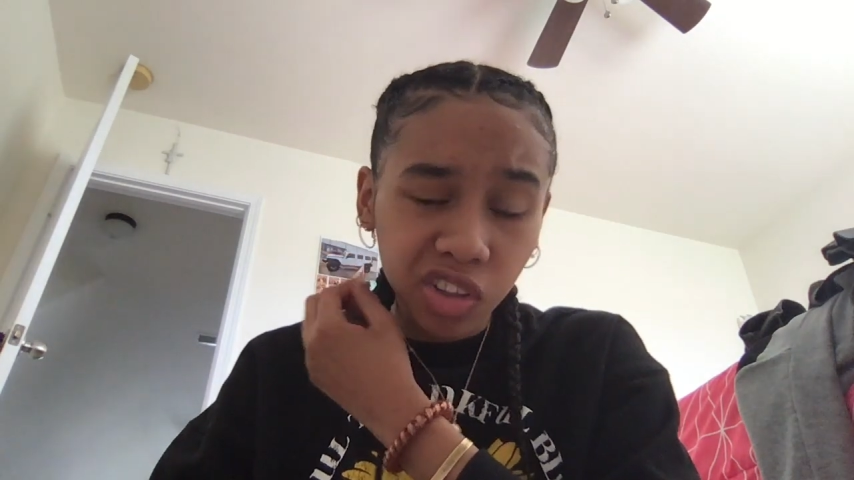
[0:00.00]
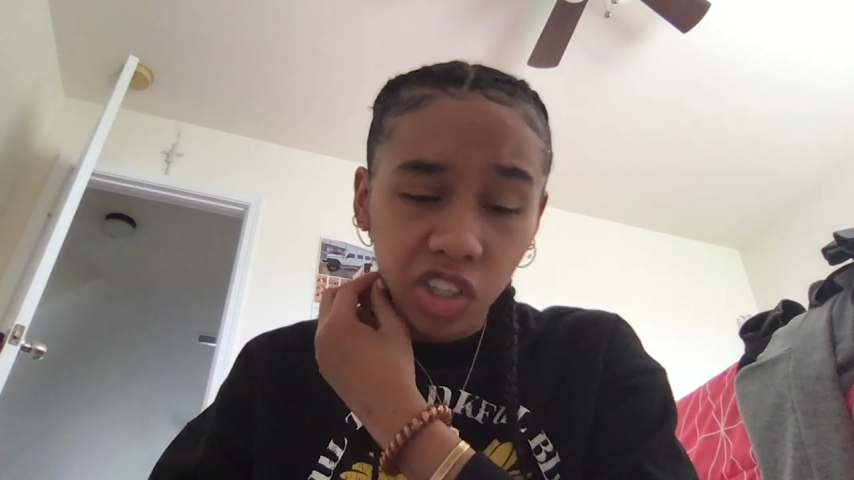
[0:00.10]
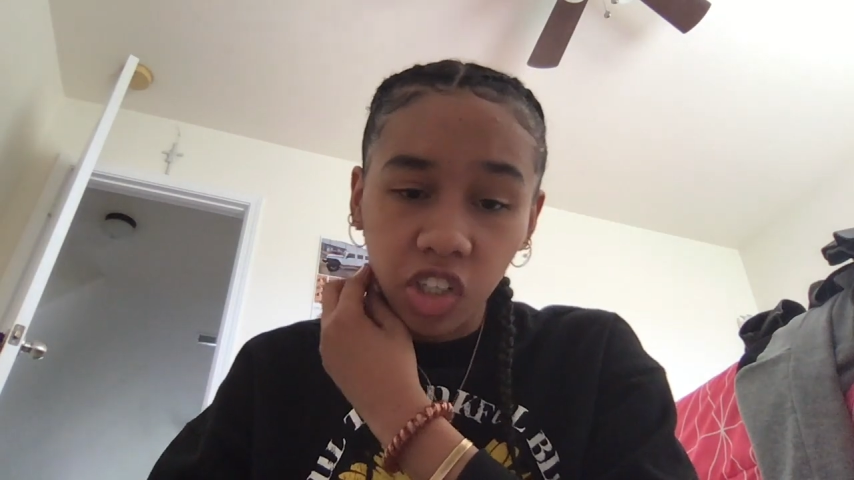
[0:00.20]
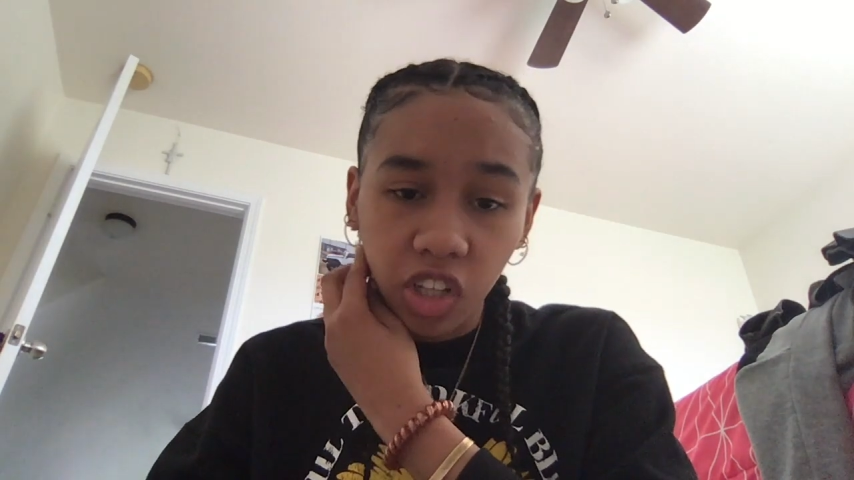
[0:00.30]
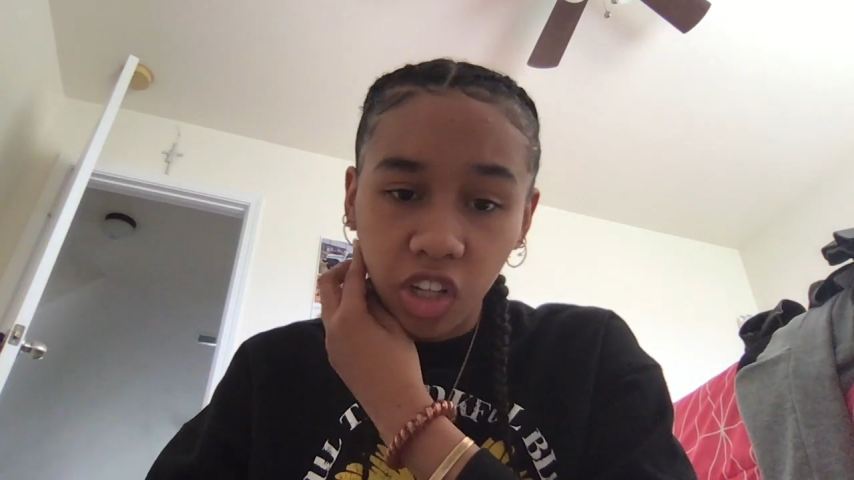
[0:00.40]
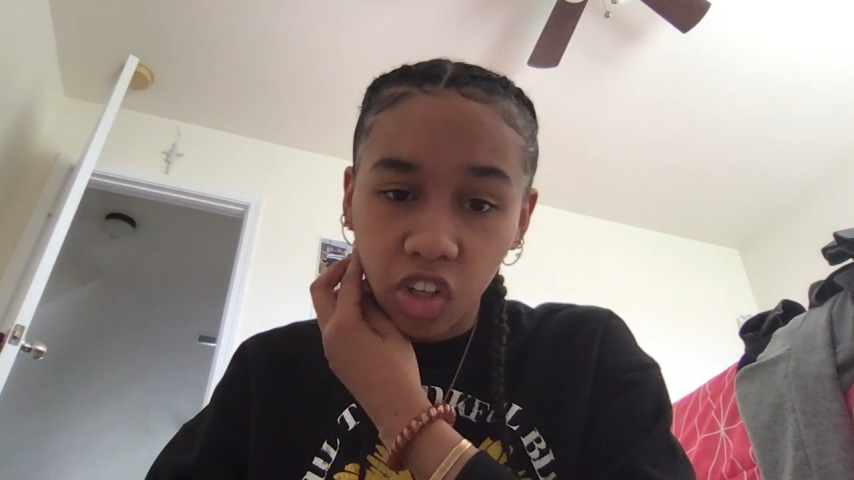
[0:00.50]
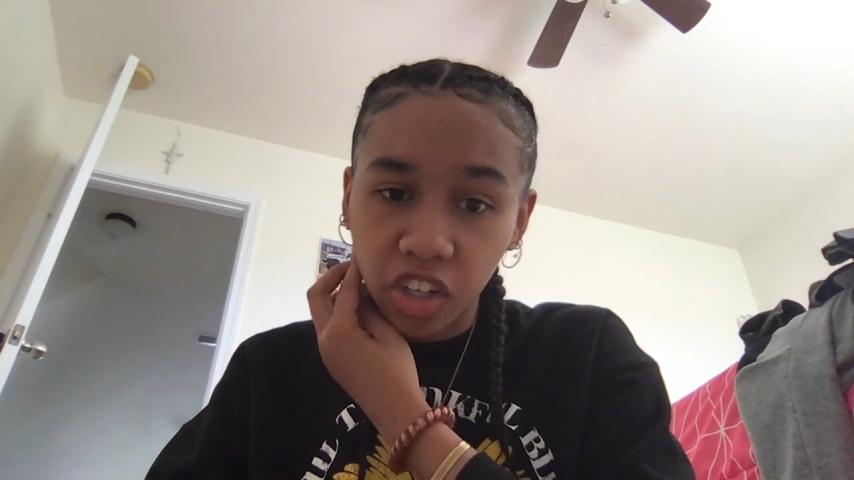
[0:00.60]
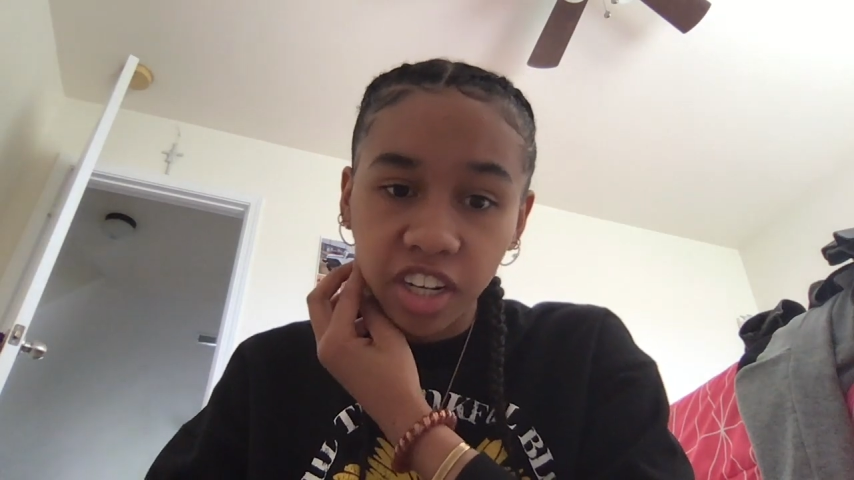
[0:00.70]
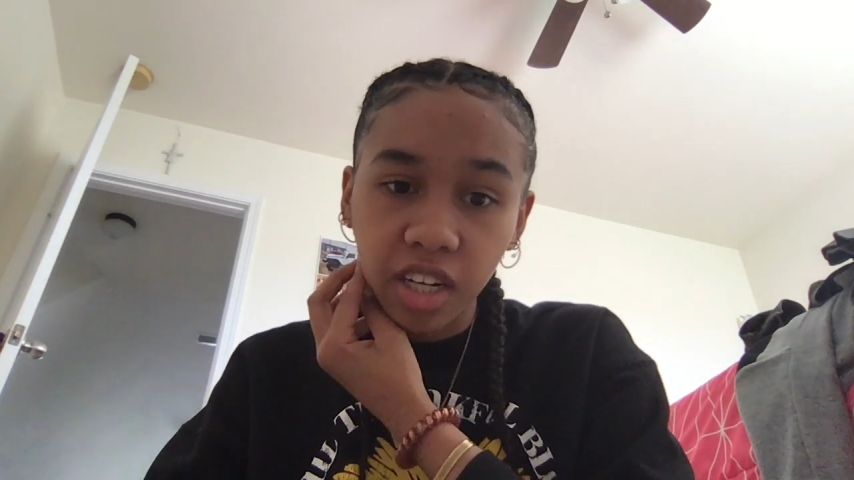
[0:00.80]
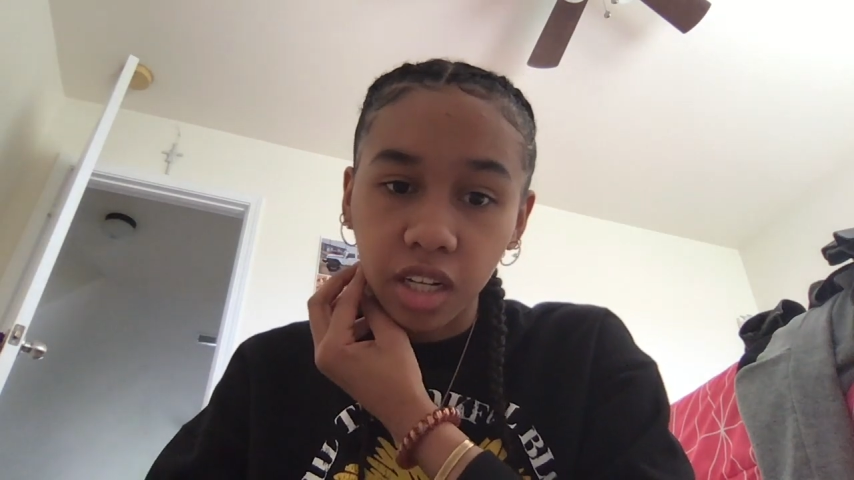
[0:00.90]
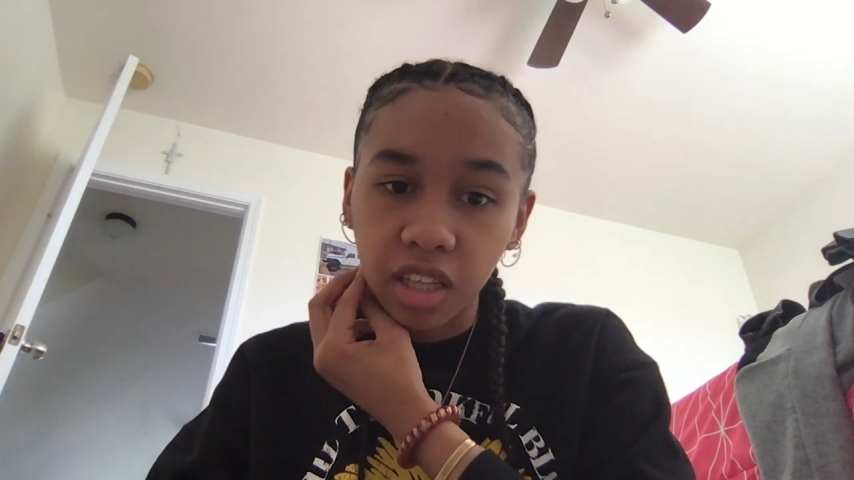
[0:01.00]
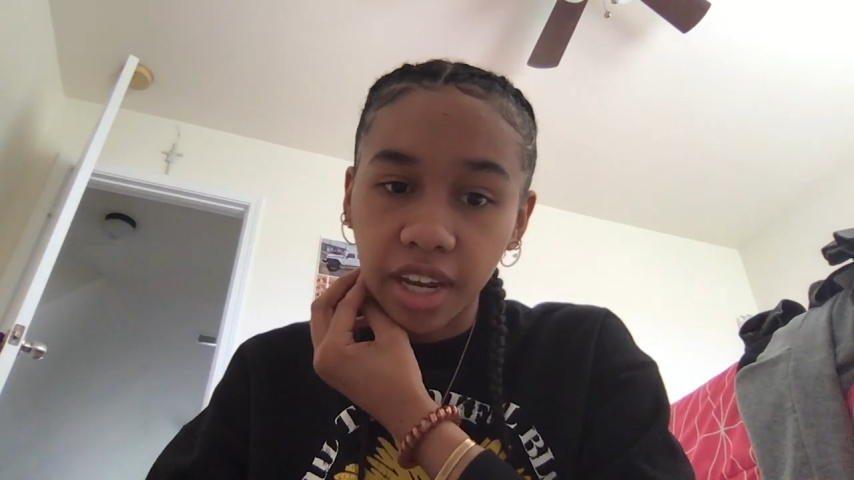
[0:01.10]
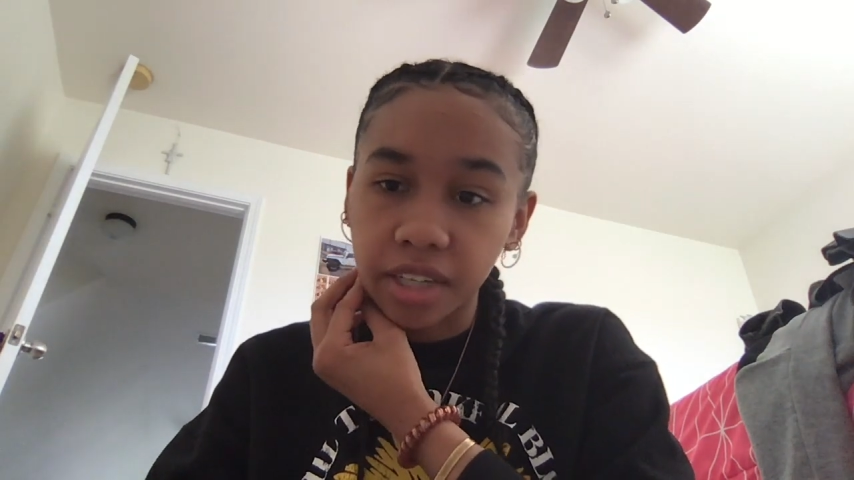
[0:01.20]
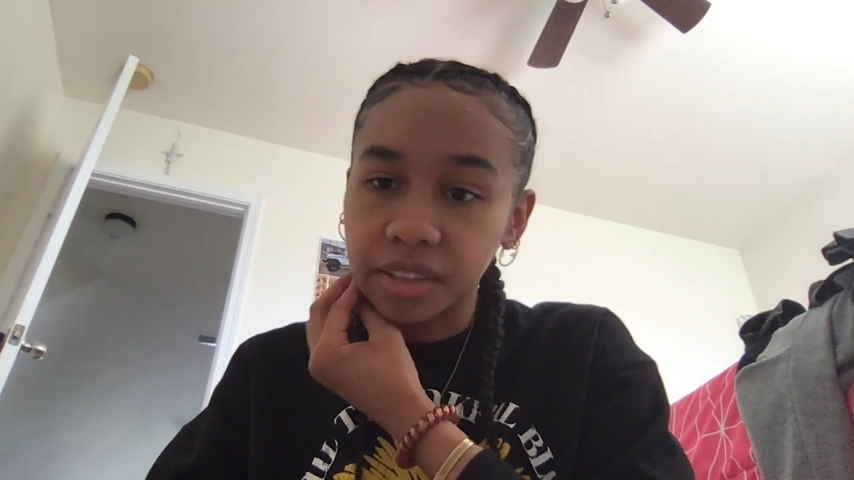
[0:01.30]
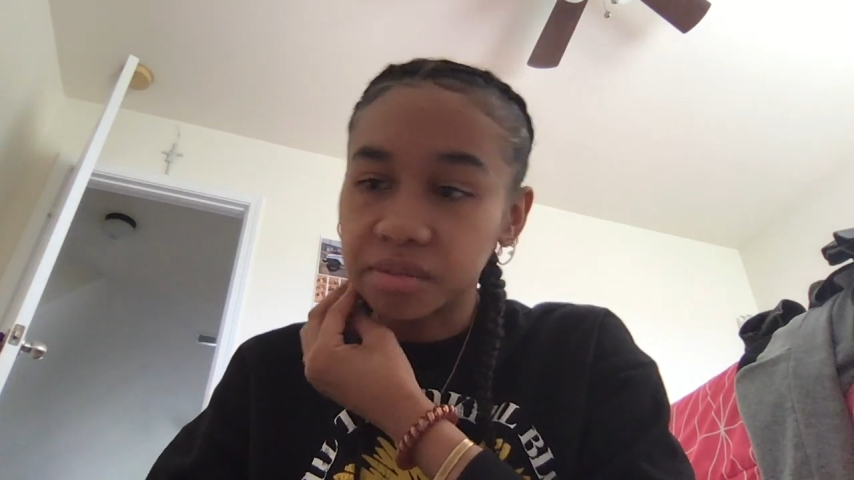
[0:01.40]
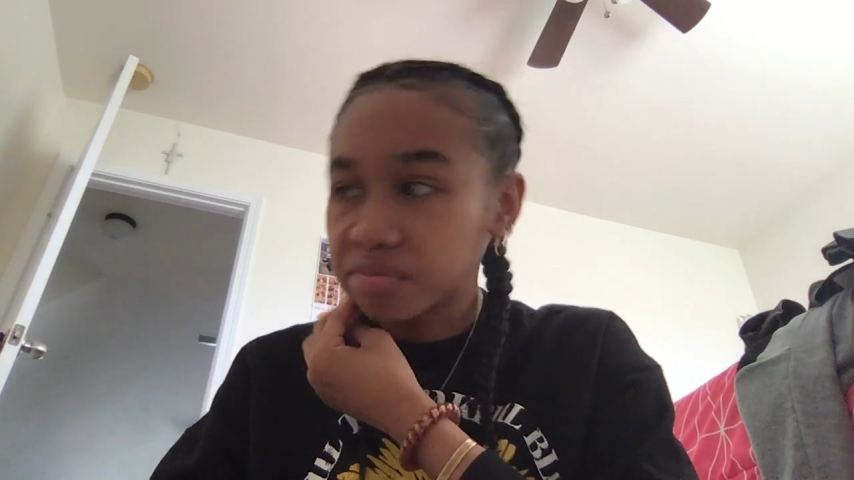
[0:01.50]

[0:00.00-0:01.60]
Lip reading: literally learn it in like